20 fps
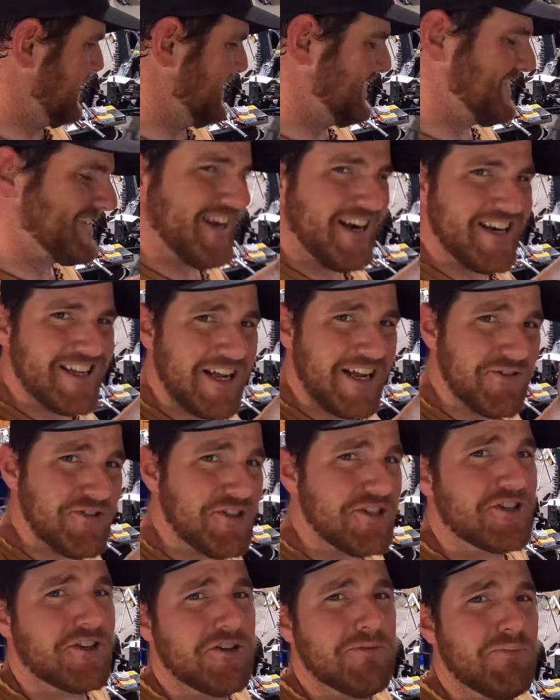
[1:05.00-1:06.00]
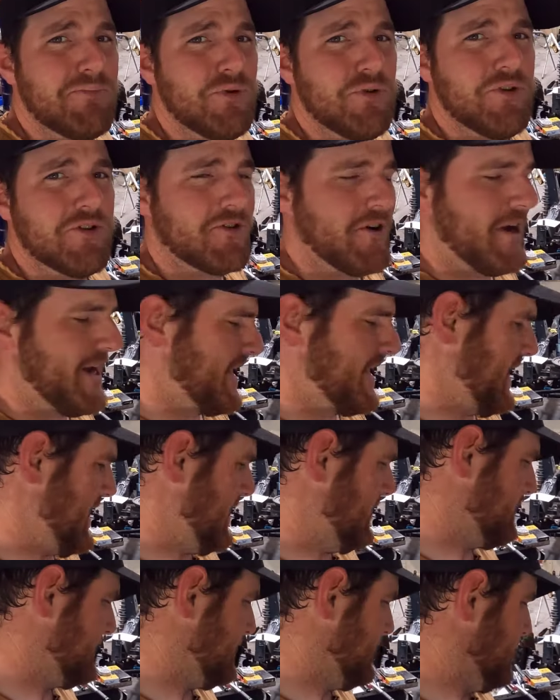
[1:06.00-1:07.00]
and decided I was just going to pull the crank
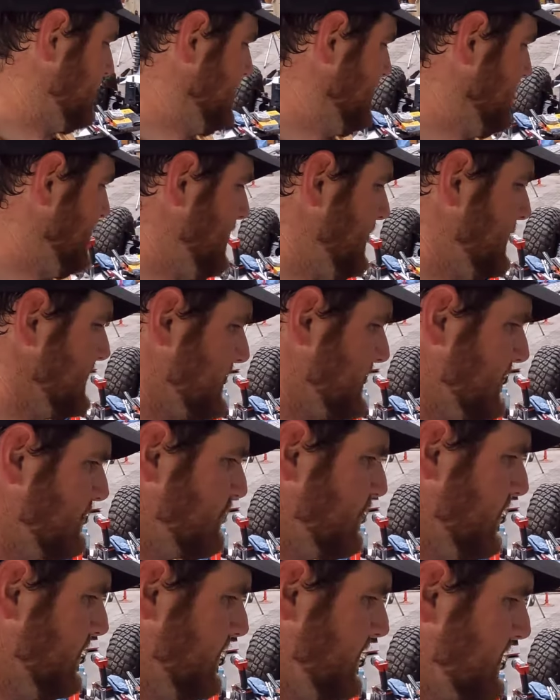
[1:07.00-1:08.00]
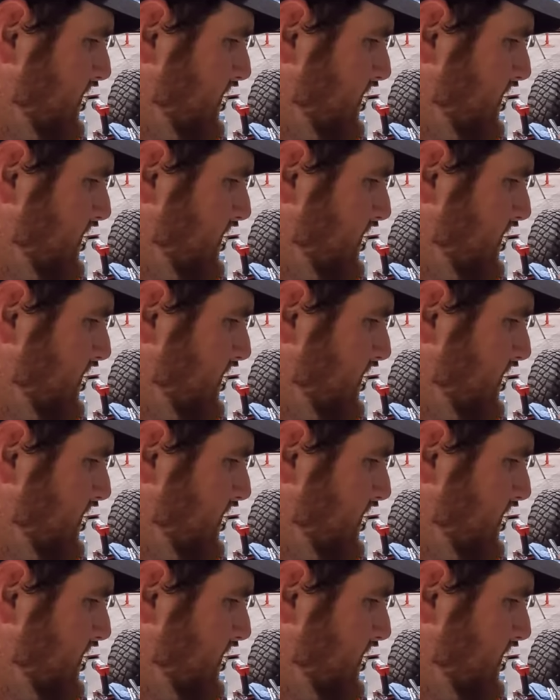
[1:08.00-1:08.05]
out. Since we were